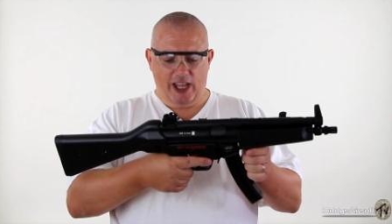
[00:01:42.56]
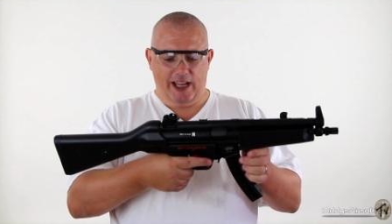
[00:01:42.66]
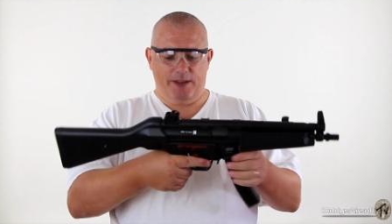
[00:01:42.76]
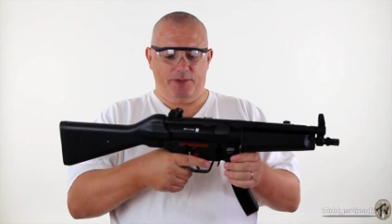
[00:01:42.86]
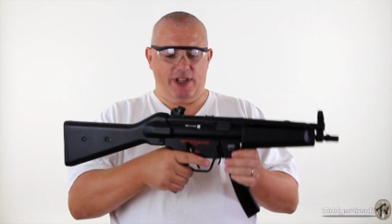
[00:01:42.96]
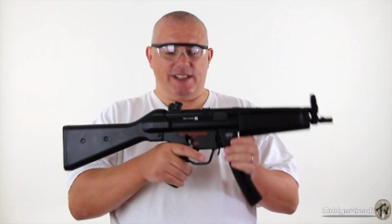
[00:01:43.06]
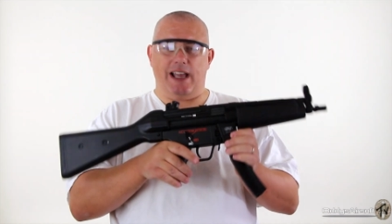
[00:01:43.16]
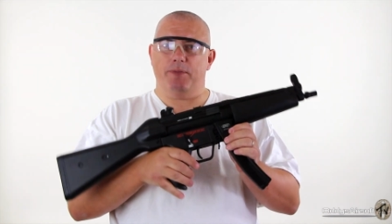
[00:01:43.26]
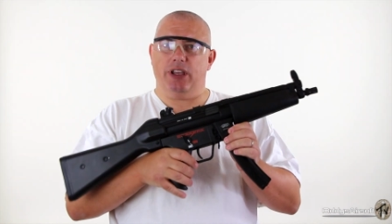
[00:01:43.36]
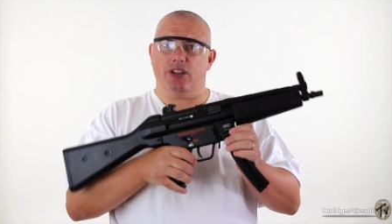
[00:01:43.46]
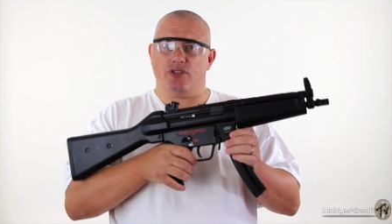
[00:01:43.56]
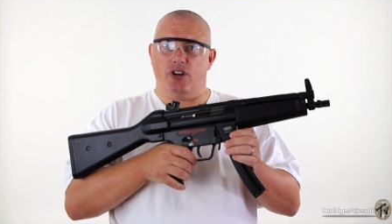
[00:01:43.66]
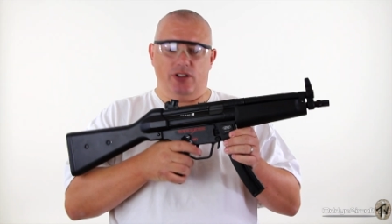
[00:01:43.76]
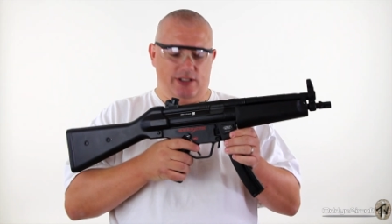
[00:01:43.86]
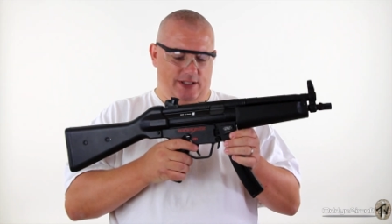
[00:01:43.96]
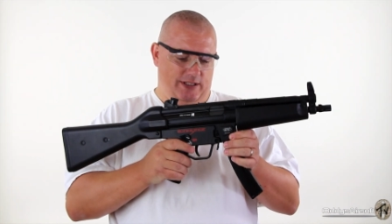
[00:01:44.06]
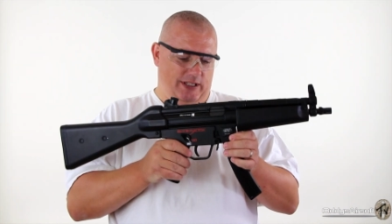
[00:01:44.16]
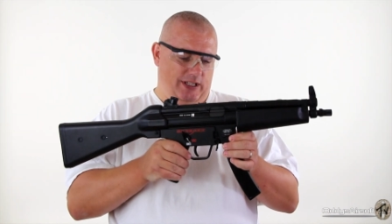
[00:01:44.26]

Um, nice ambi controls,